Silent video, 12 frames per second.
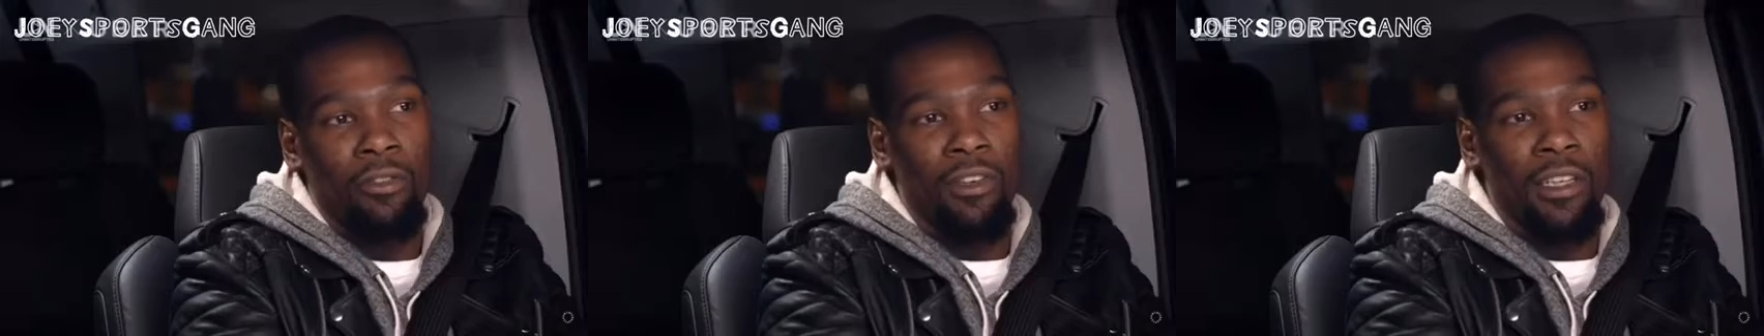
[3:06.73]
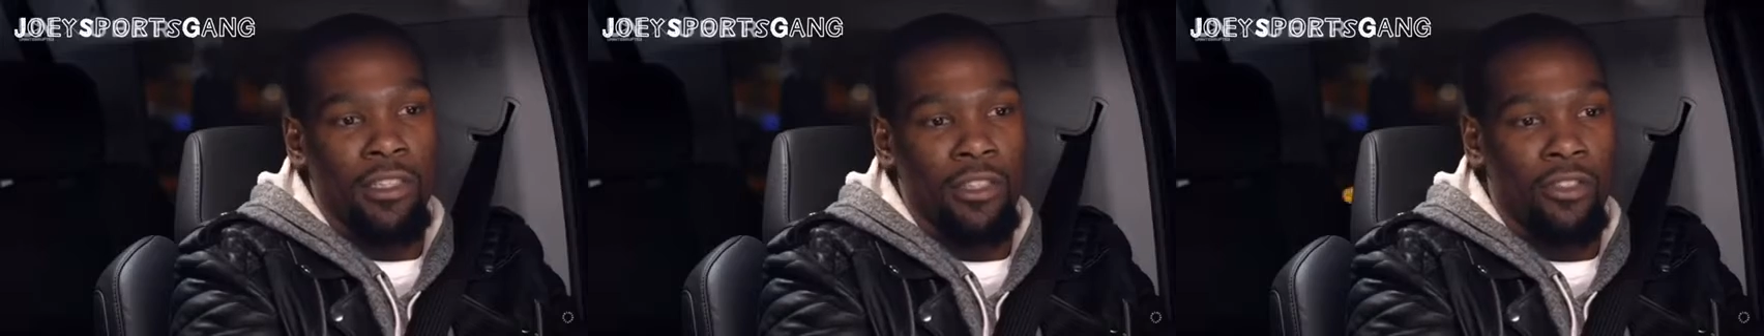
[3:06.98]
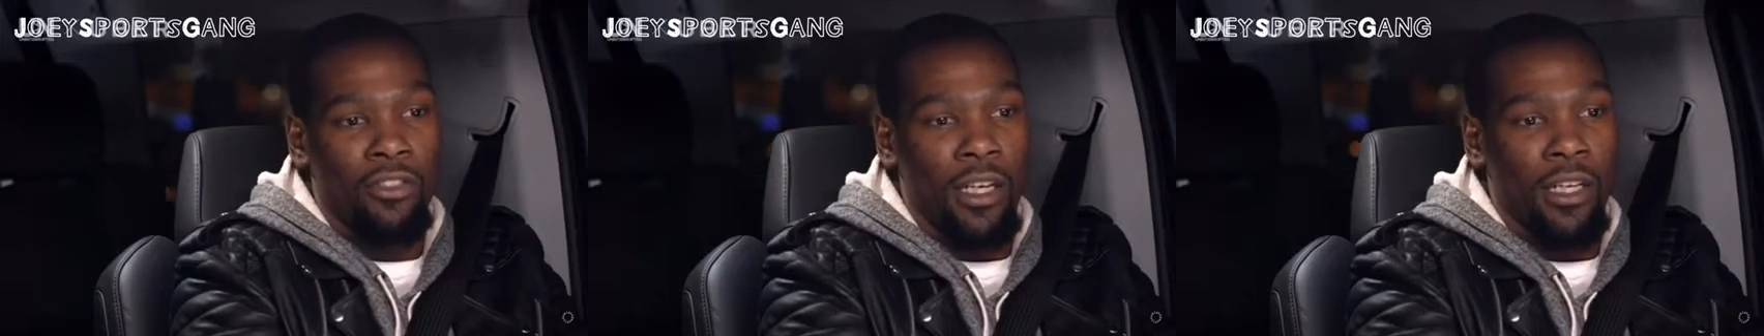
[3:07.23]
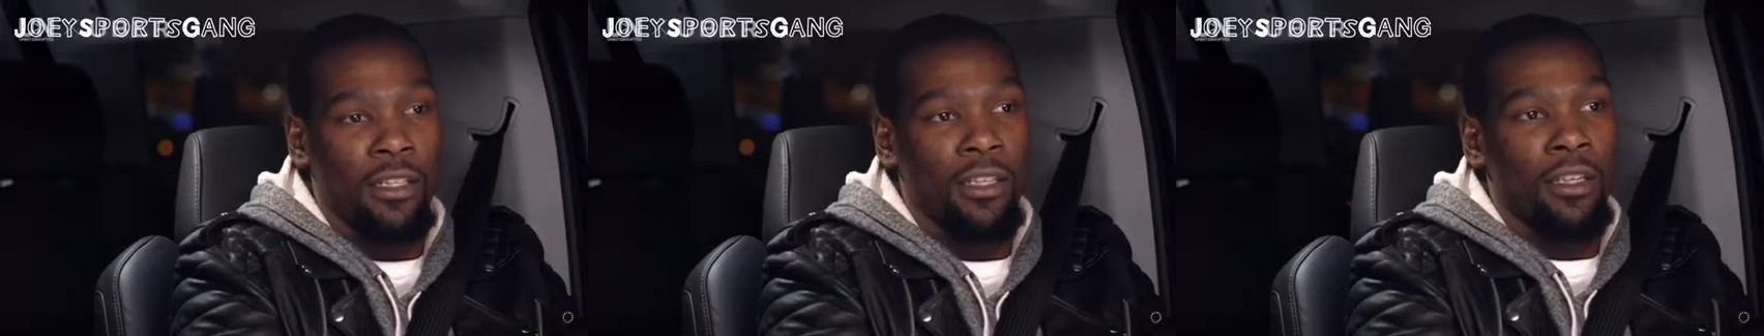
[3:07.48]
you're really just
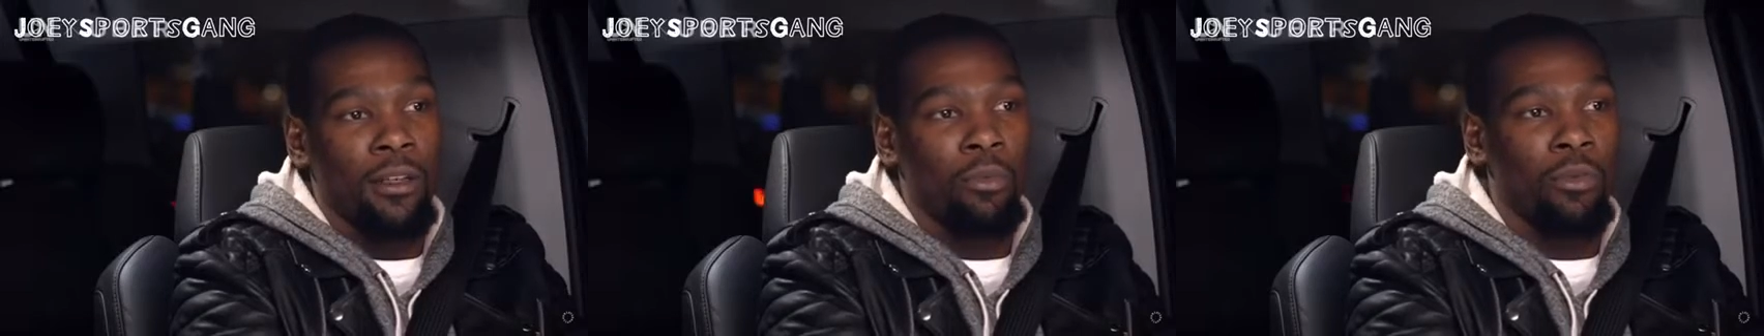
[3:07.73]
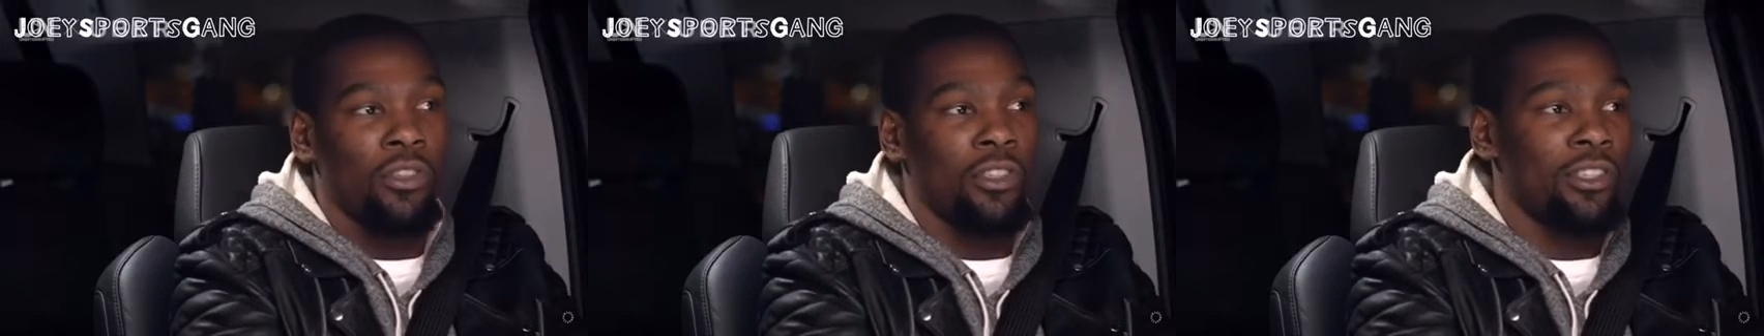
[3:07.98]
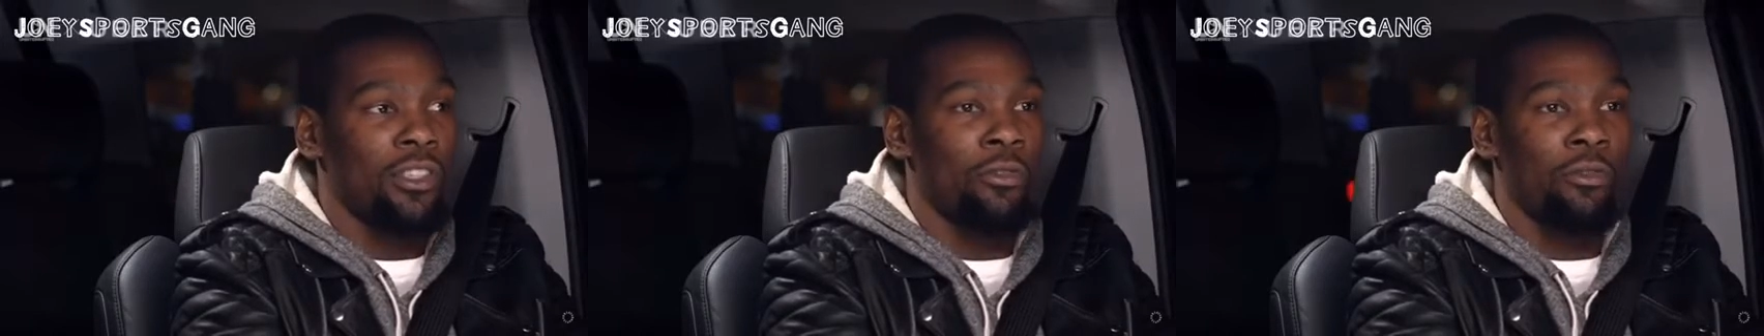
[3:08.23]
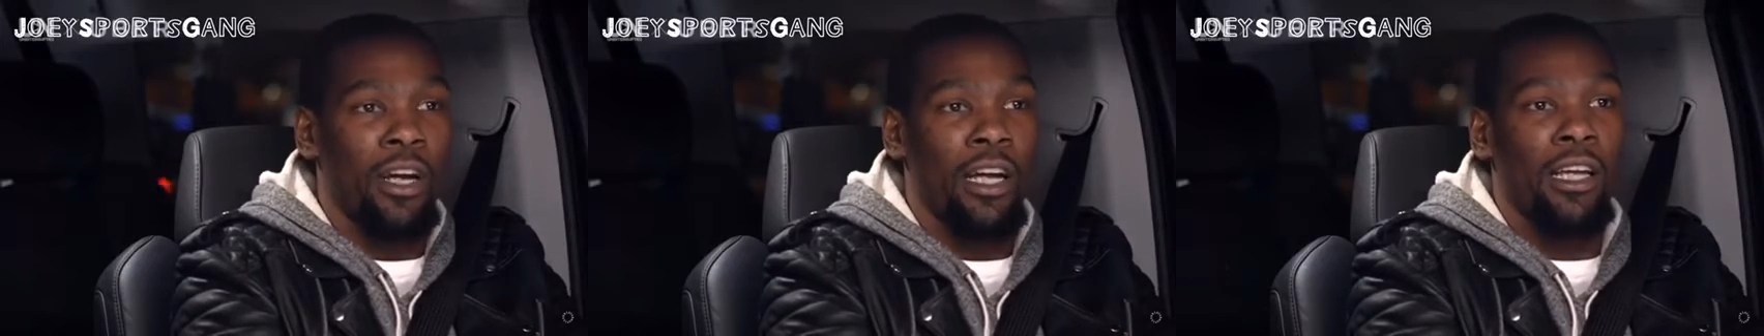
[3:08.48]
trying to prove
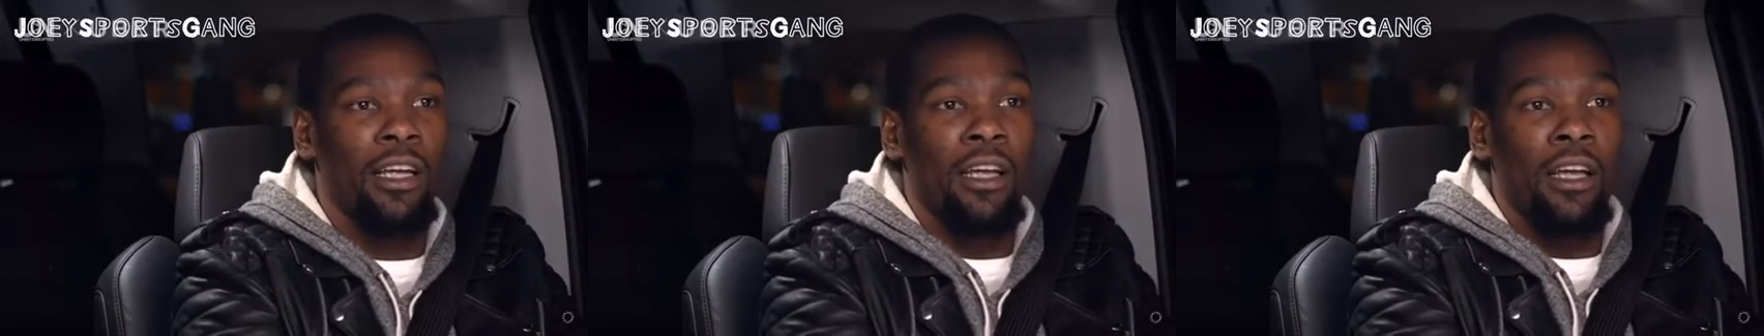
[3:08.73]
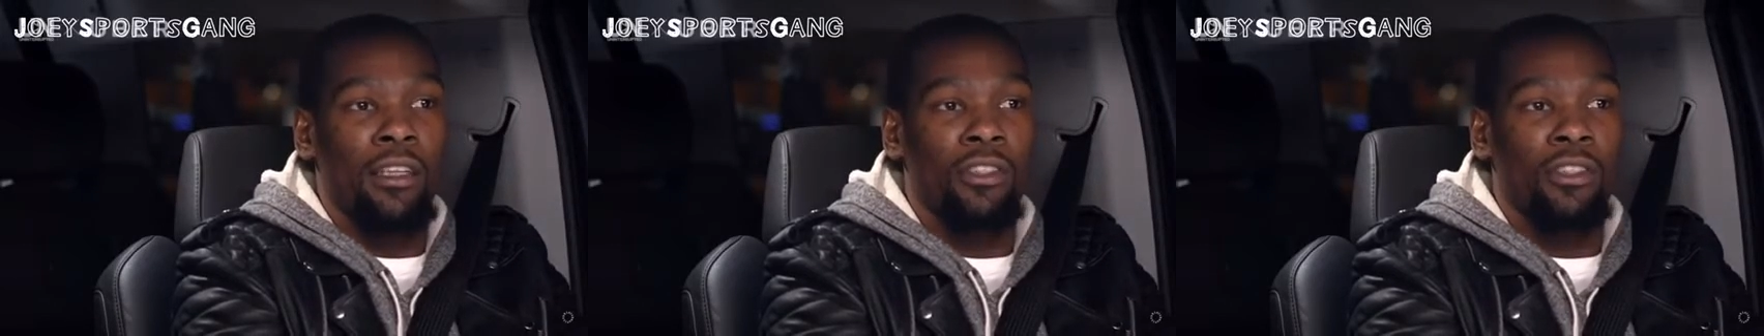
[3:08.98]
yourself right.